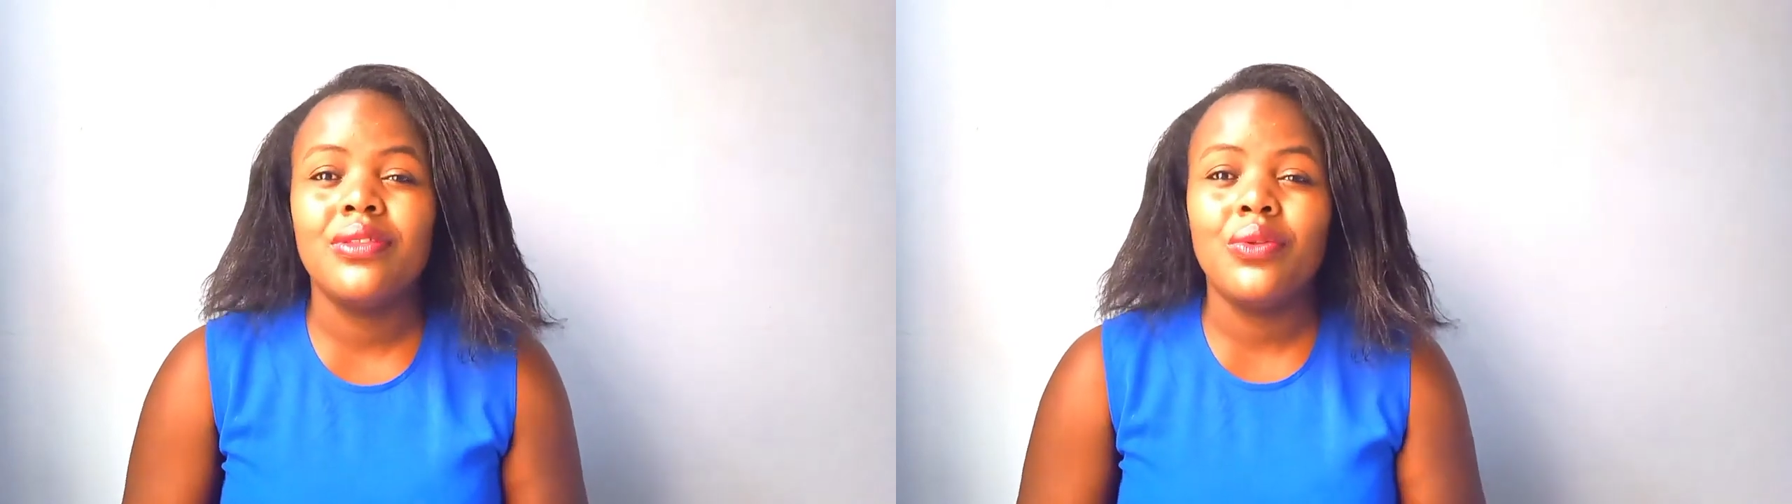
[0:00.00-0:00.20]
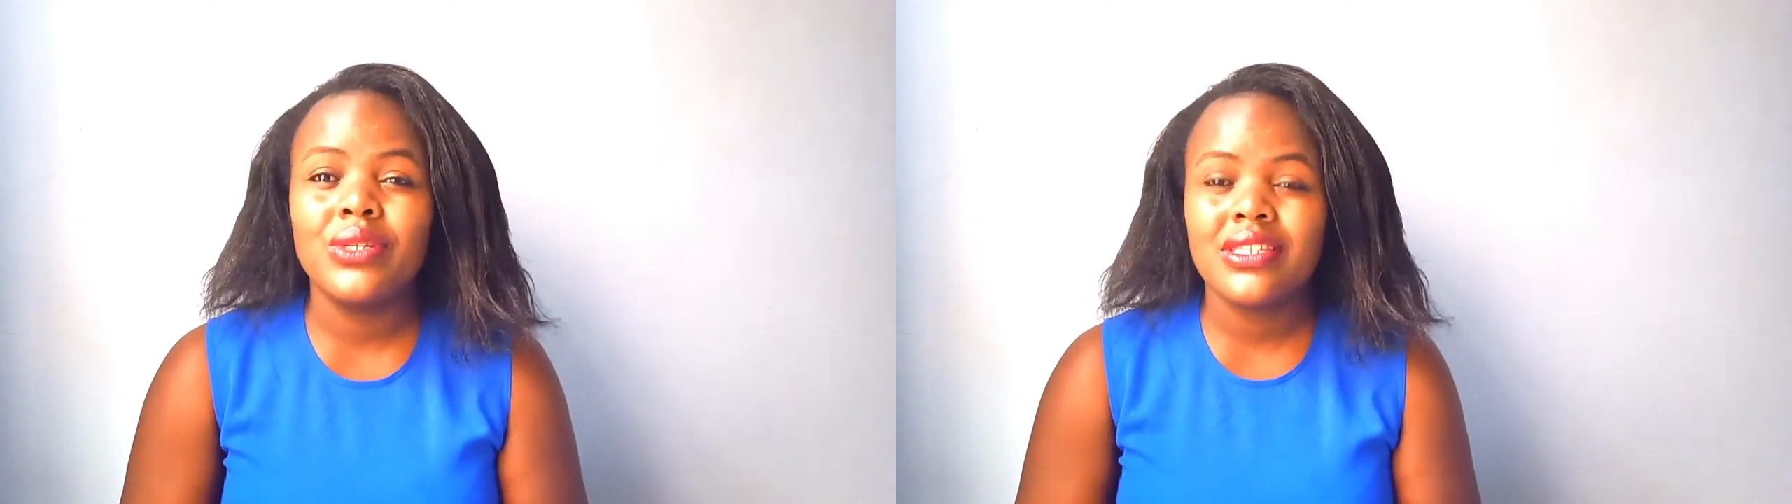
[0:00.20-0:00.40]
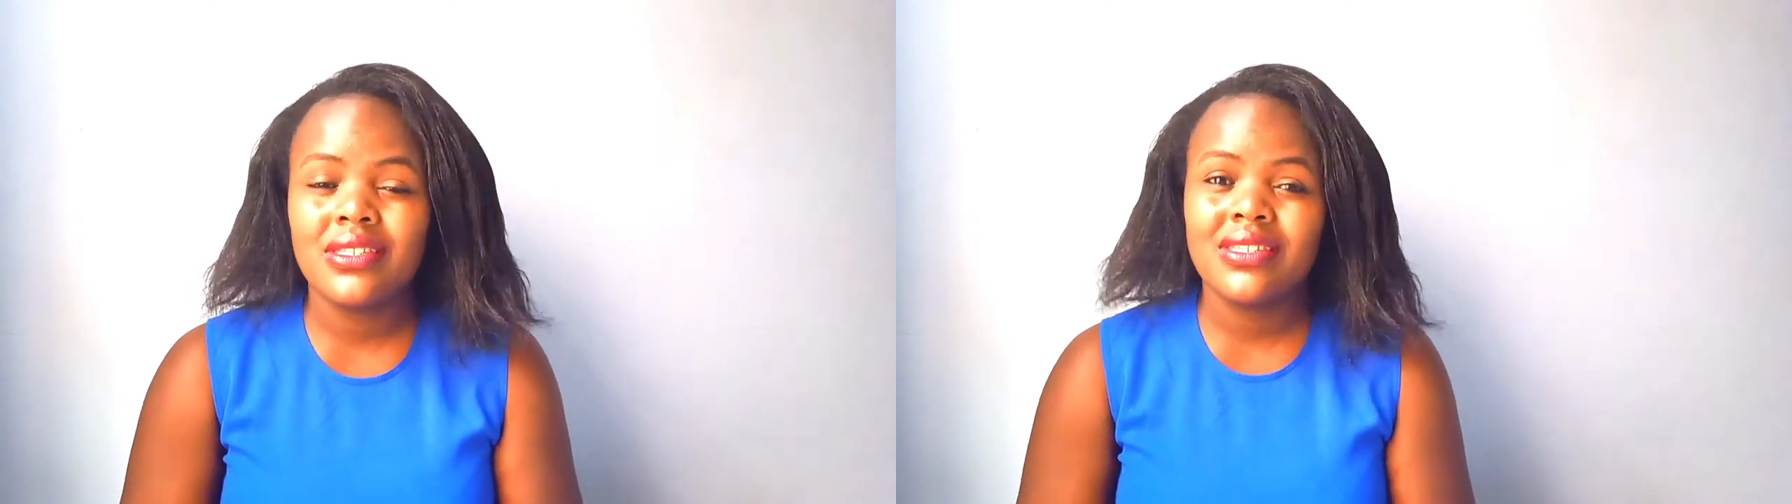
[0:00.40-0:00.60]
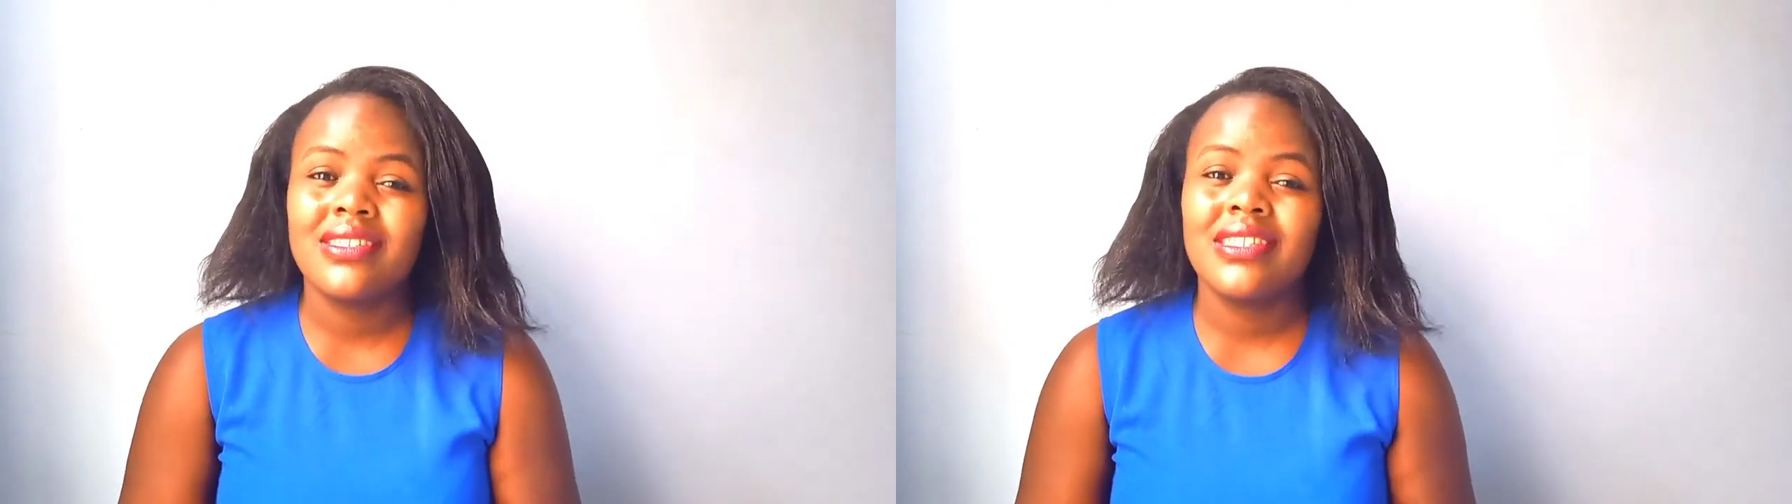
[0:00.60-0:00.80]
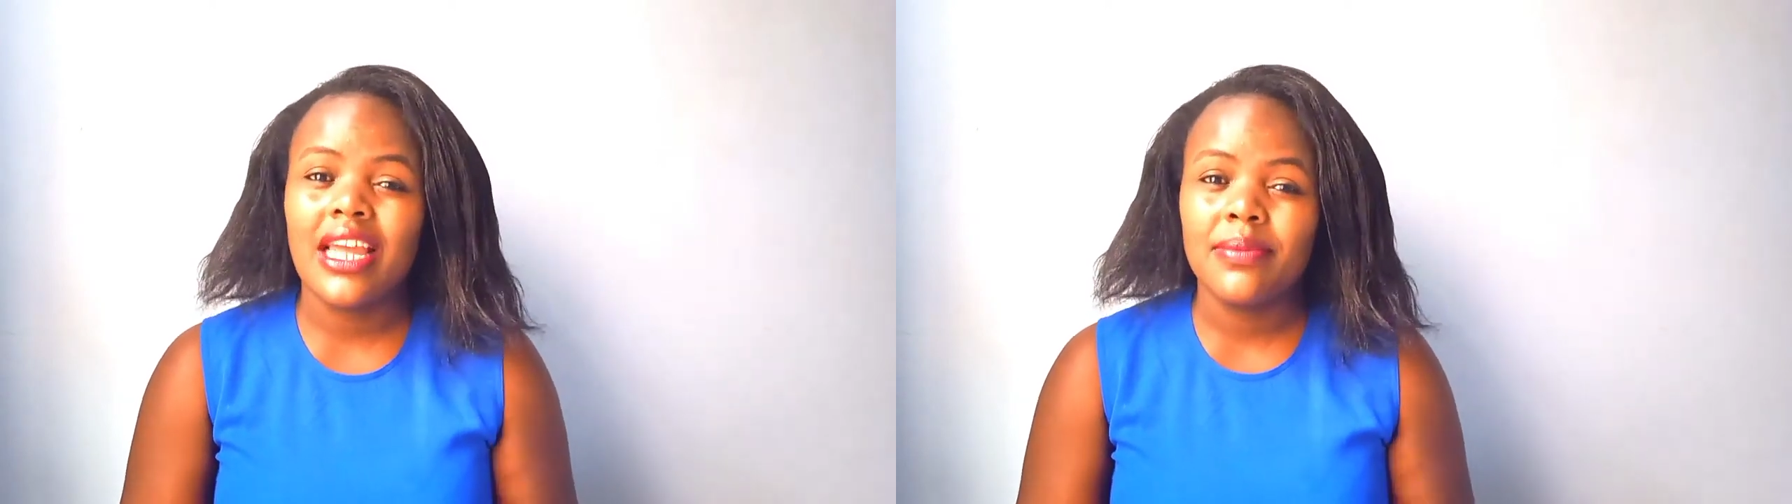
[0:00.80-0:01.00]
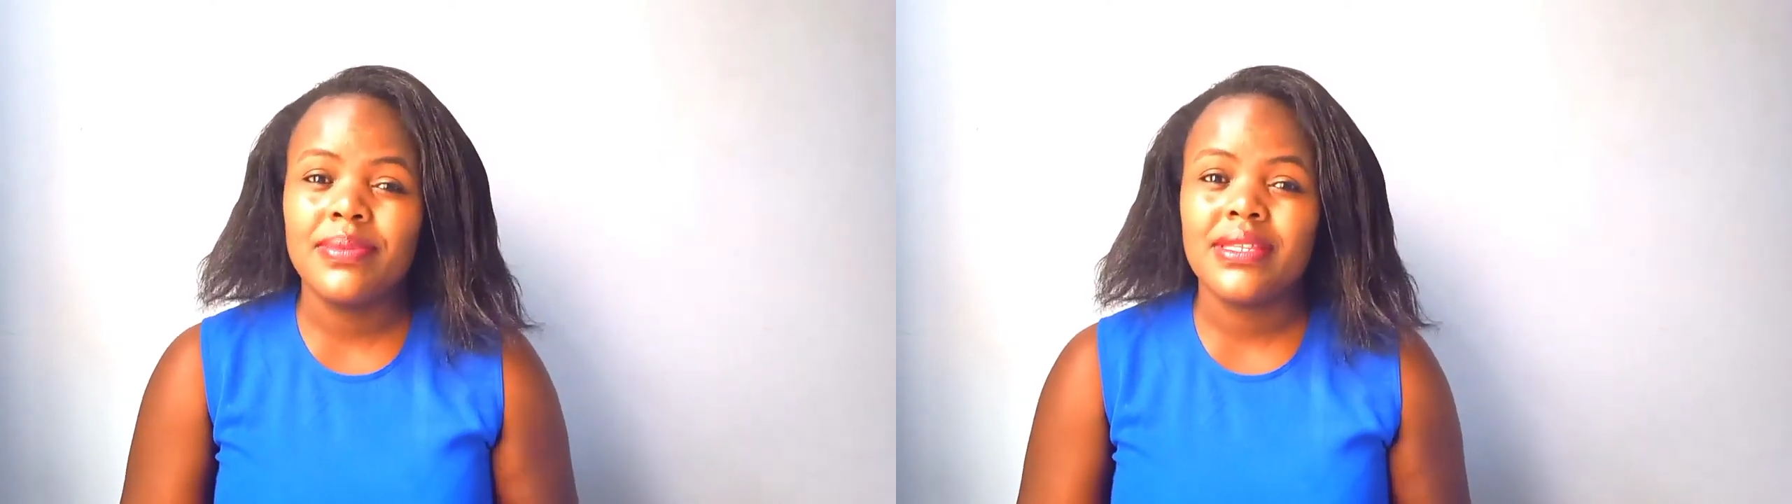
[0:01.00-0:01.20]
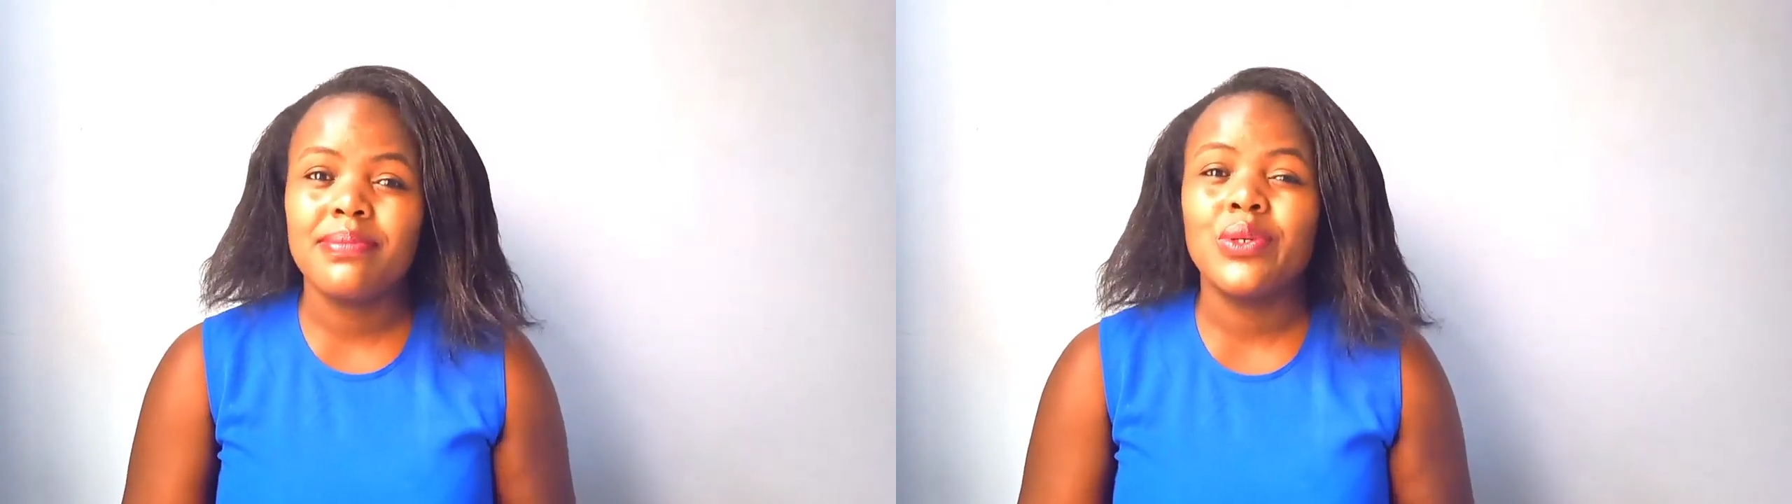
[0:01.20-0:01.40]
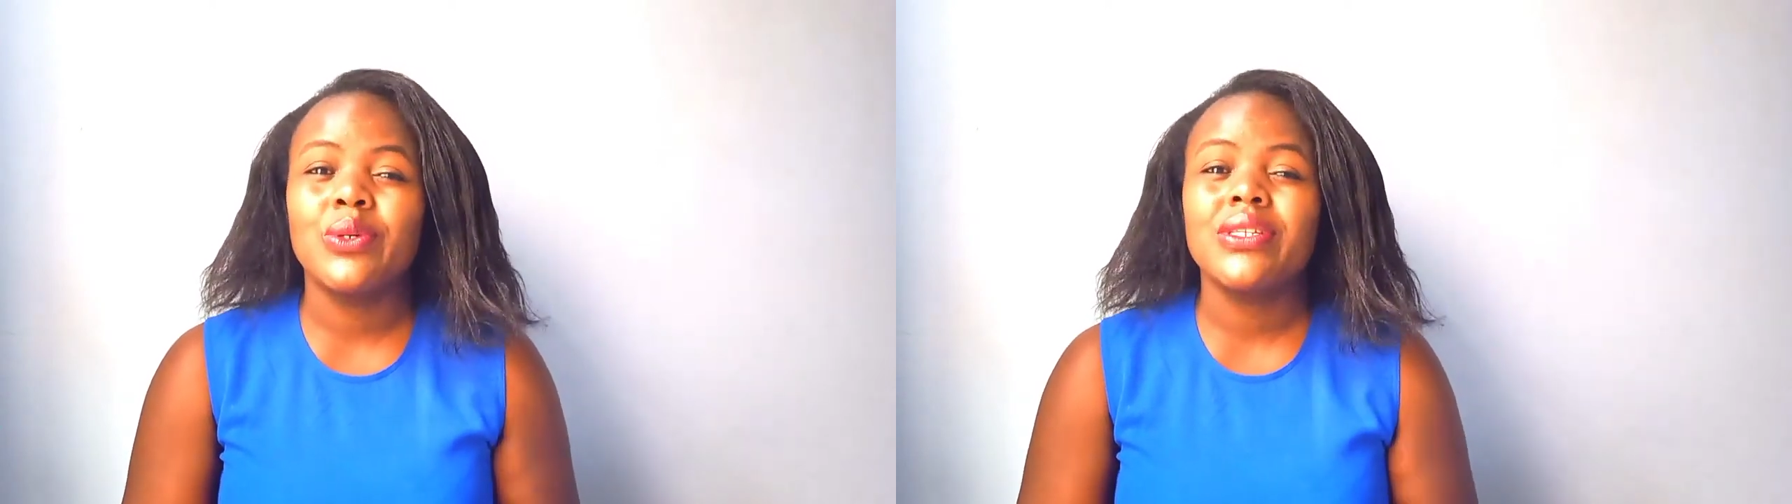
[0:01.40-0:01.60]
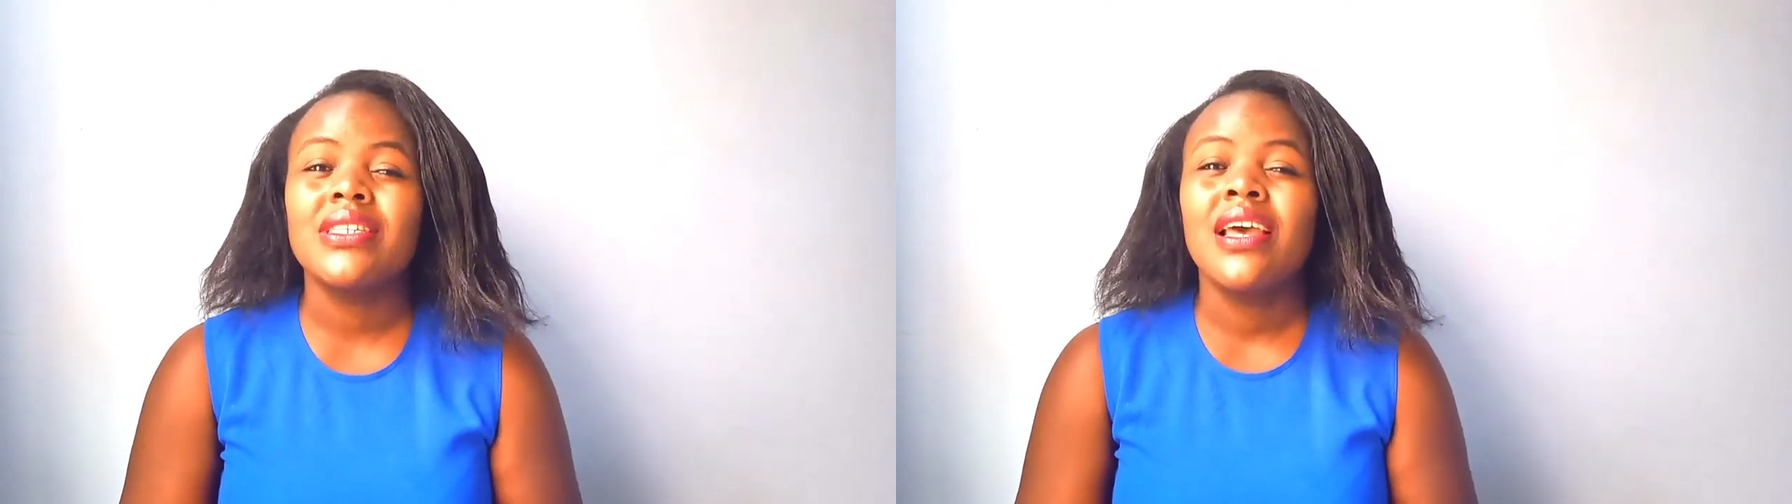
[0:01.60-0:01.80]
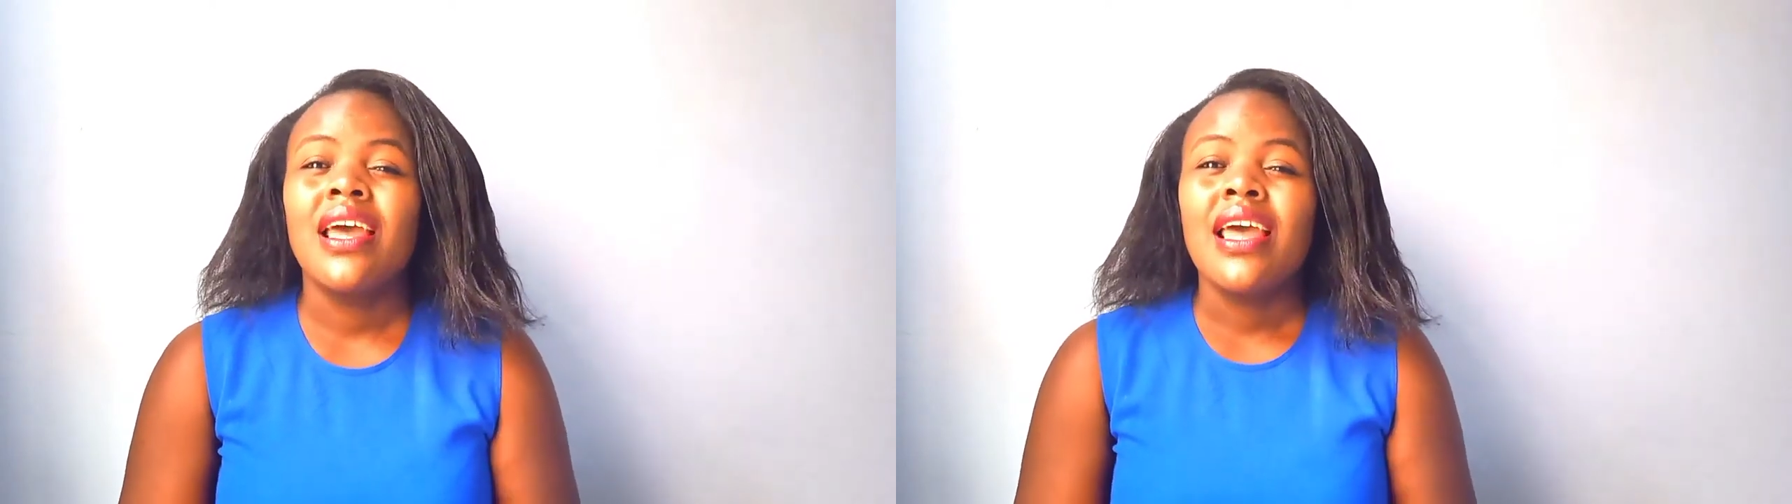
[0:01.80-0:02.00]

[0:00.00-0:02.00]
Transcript: those steps because